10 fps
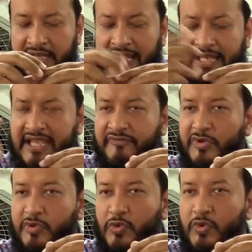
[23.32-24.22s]
And I'll give
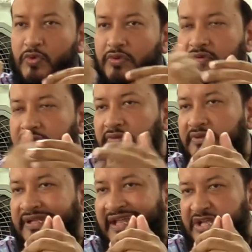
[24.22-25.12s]
you two
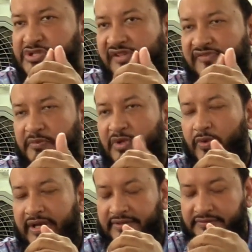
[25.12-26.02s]
narrations from the
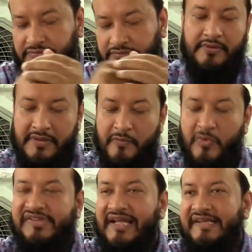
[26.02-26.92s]
Quran.
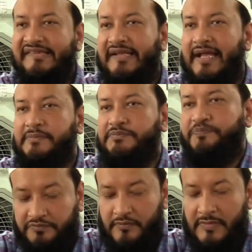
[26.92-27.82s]
Musa alayhi salam,
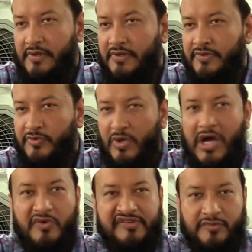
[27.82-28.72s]
you know
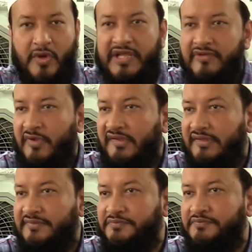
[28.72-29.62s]
how strong he
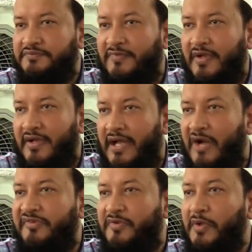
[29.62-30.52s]
was?
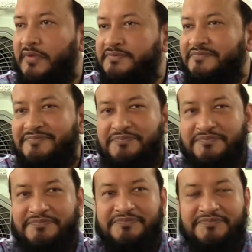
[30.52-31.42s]
How strong?
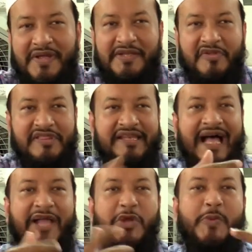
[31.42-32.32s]
There was an
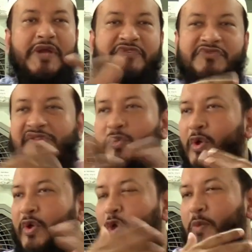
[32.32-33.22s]
argument which was
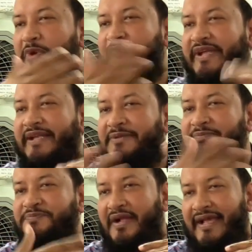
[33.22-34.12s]
going on
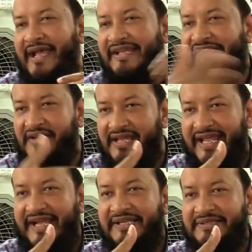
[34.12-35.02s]
between an
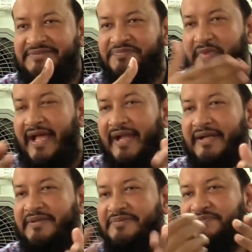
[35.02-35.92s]
Israelite
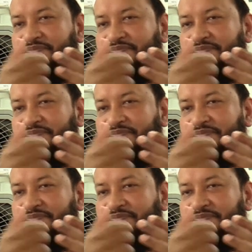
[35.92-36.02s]
and